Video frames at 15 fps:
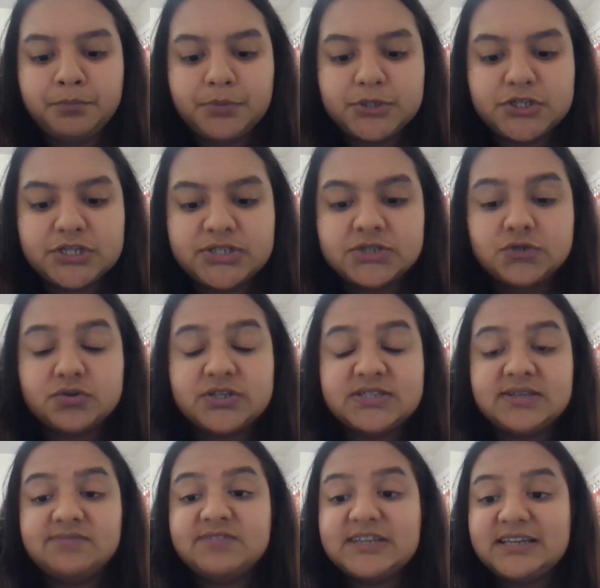purchaser to
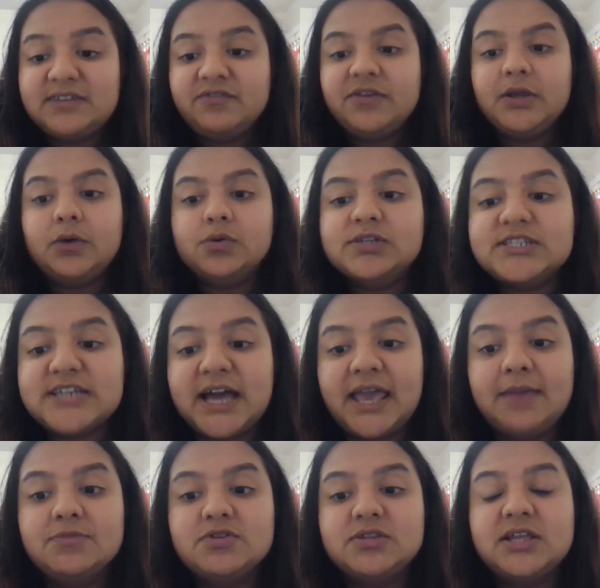receive delivery on
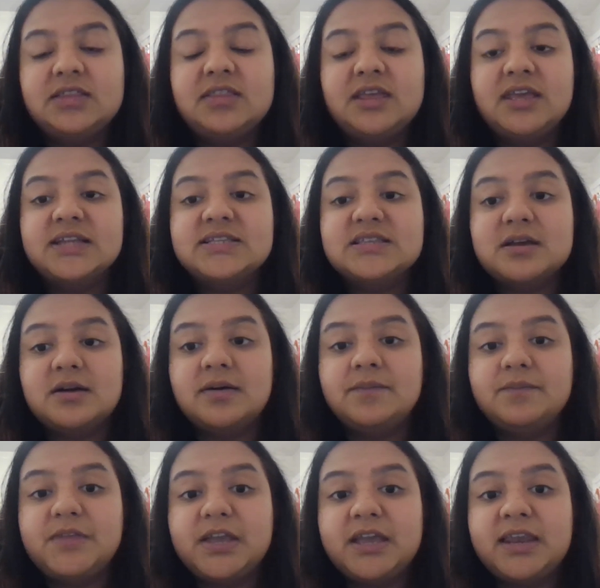time so that they
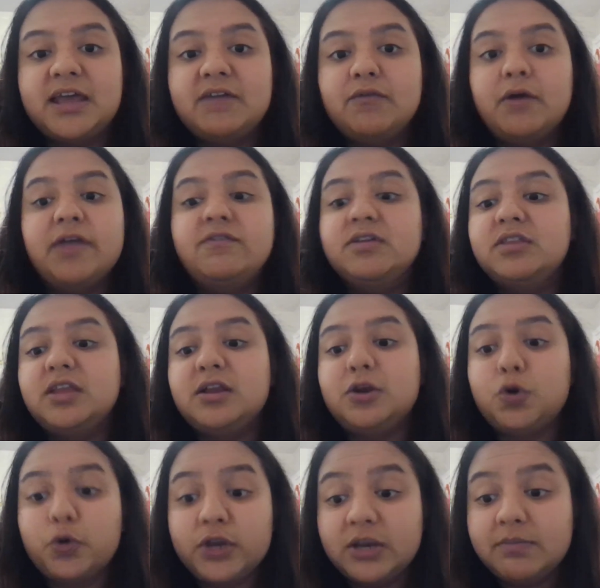can have everything
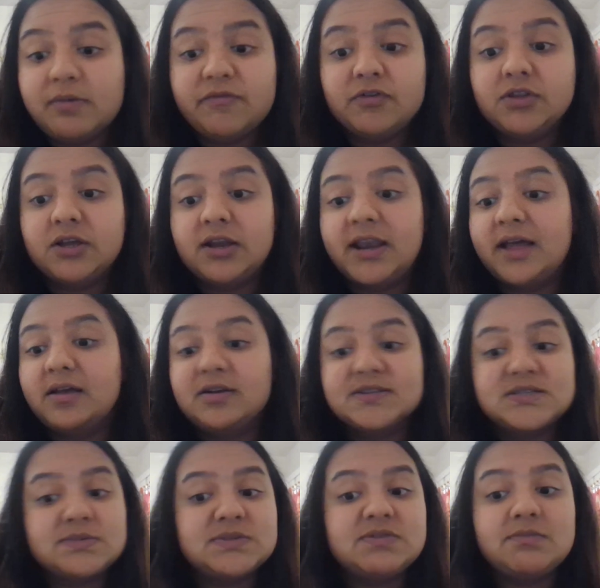loaded before the
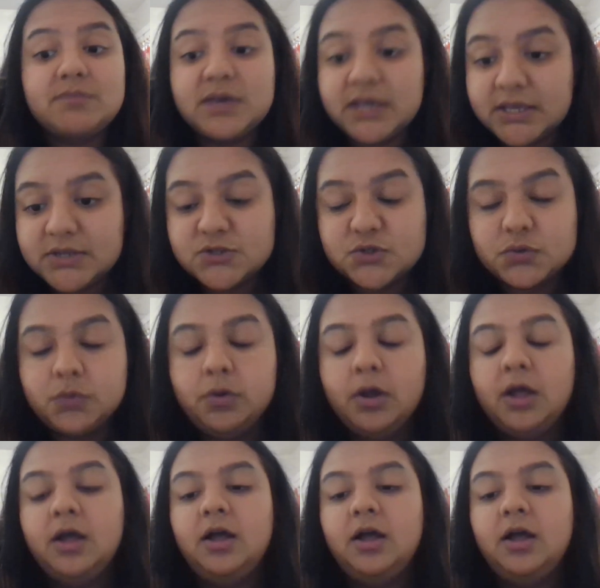customers even begin to